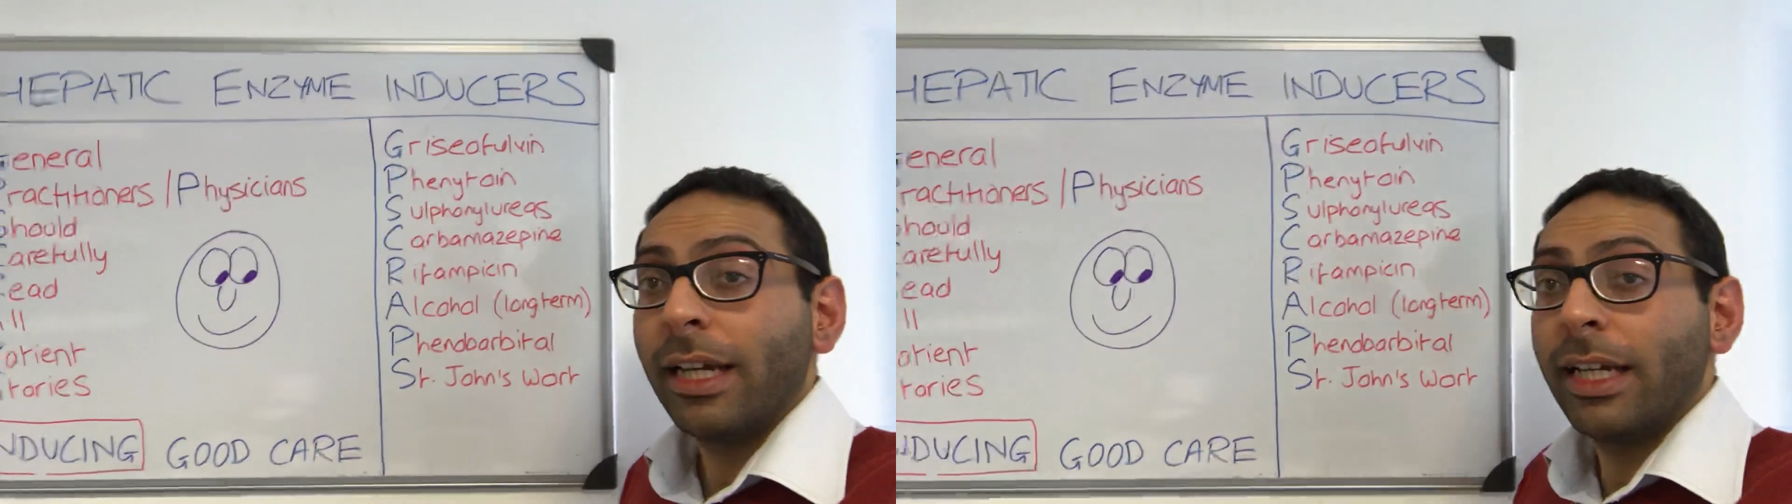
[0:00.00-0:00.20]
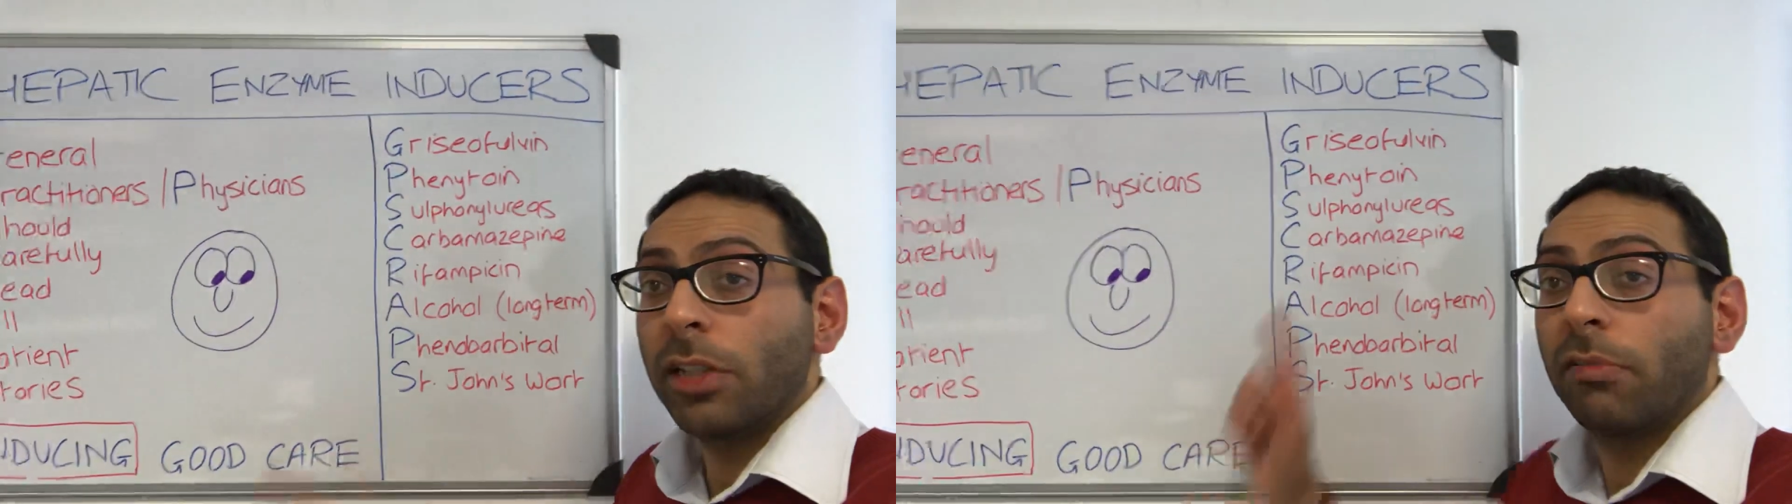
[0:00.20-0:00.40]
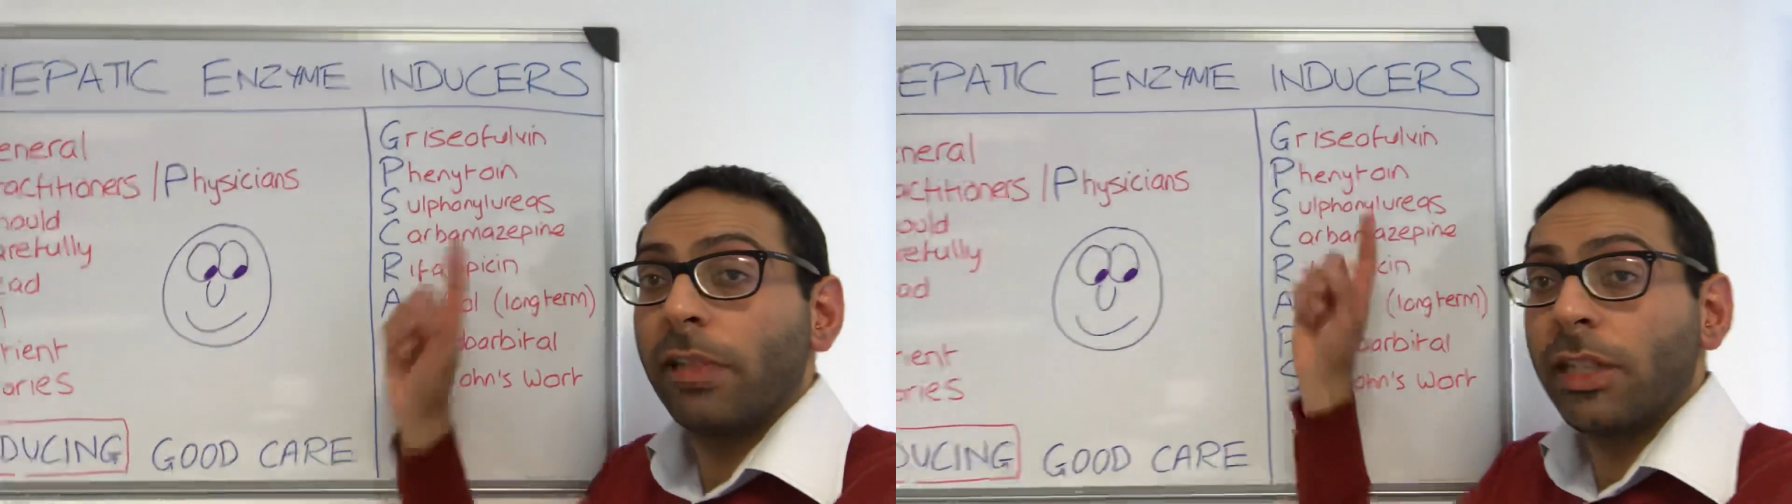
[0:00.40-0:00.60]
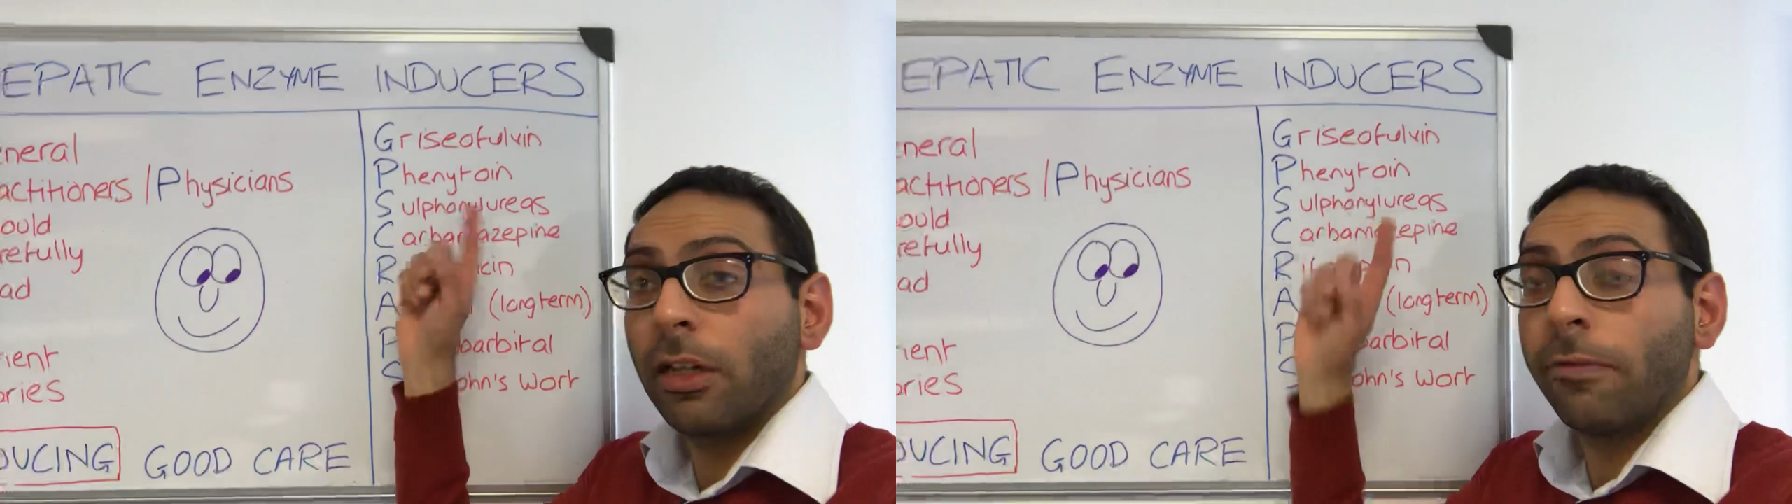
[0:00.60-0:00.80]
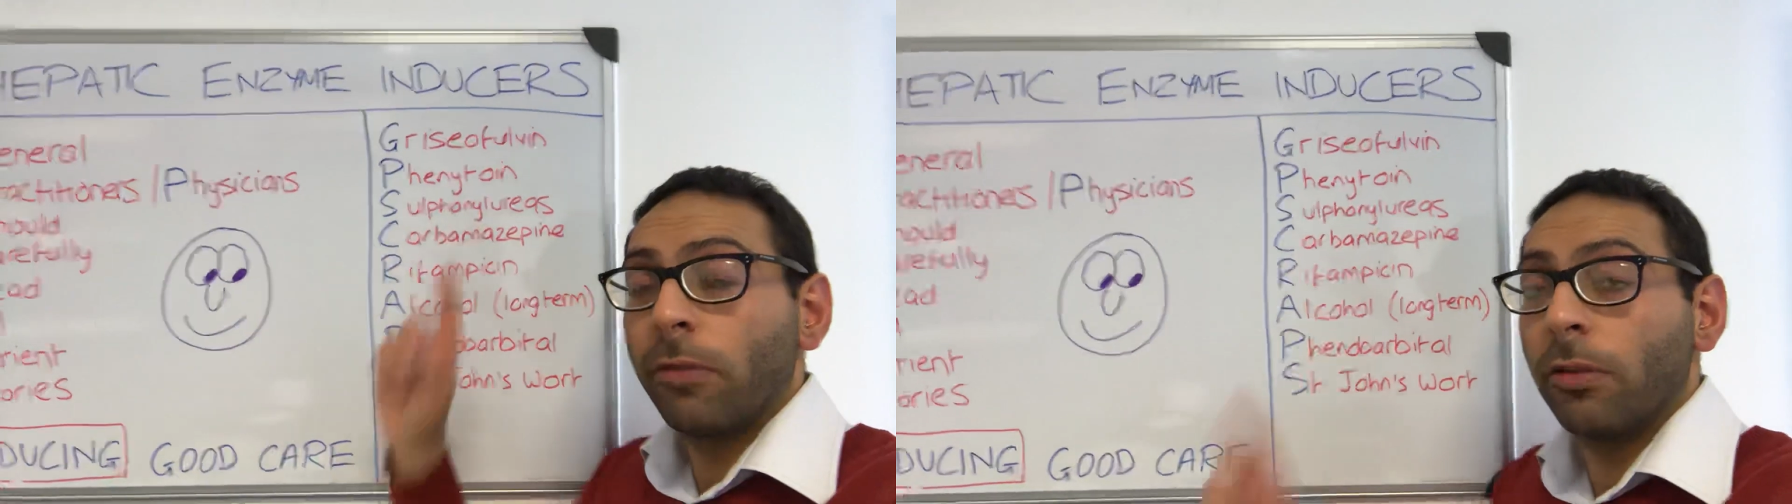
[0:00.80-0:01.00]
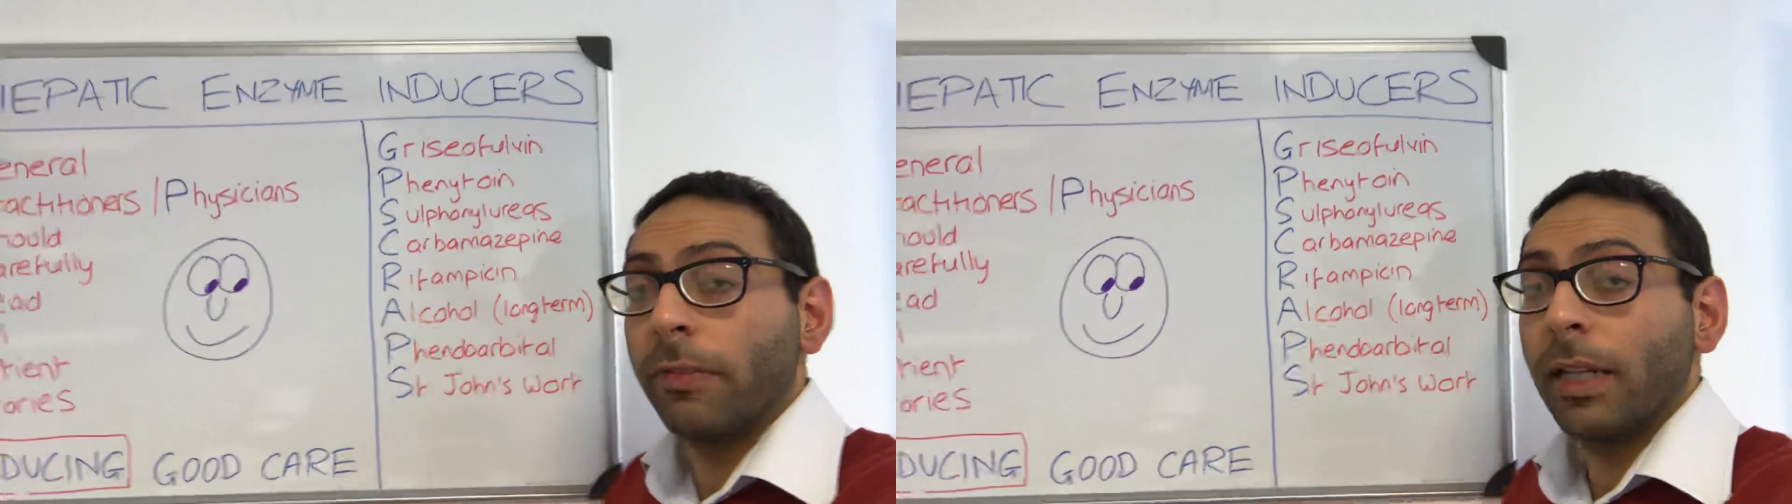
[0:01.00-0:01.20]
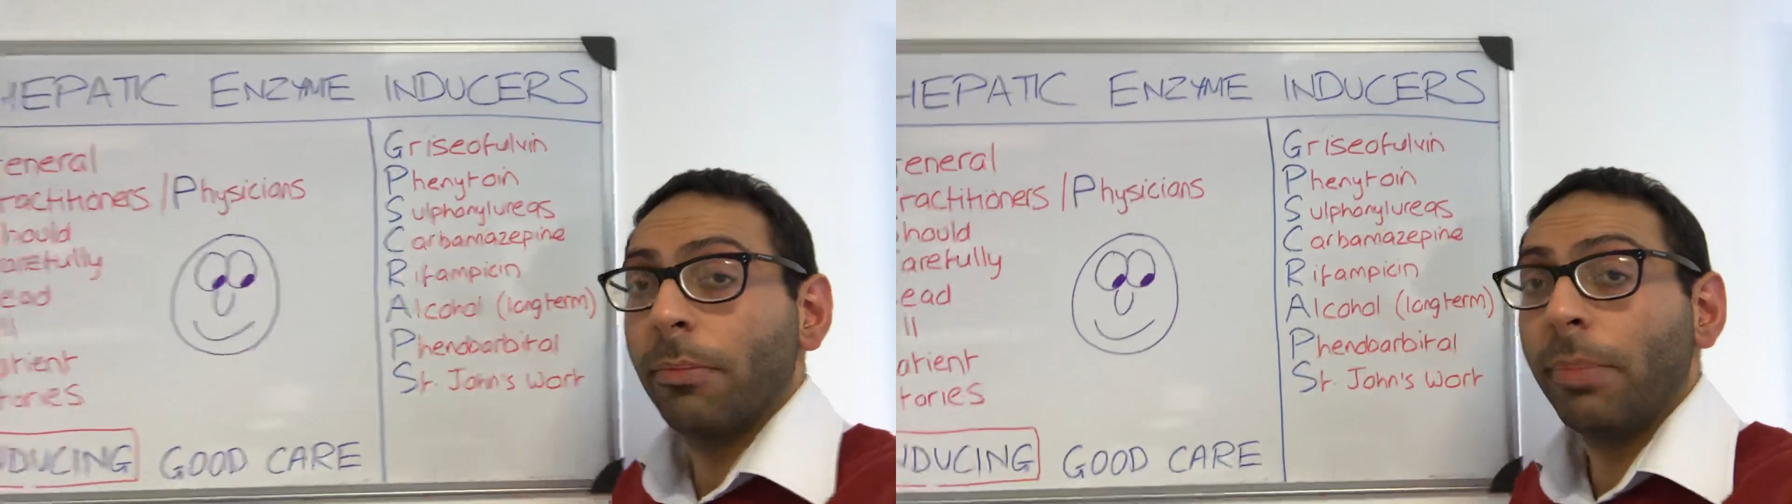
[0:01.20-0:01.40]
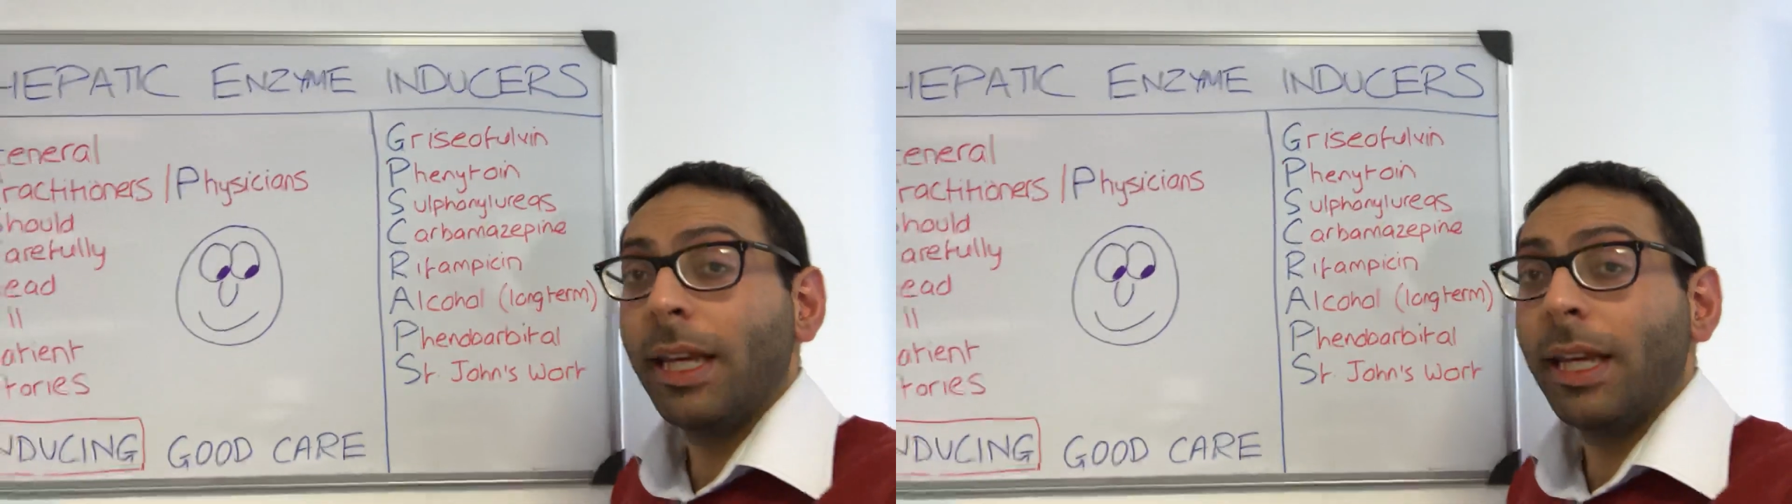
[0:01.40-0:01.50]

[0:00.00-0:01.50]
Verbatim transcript: is griseofulvin,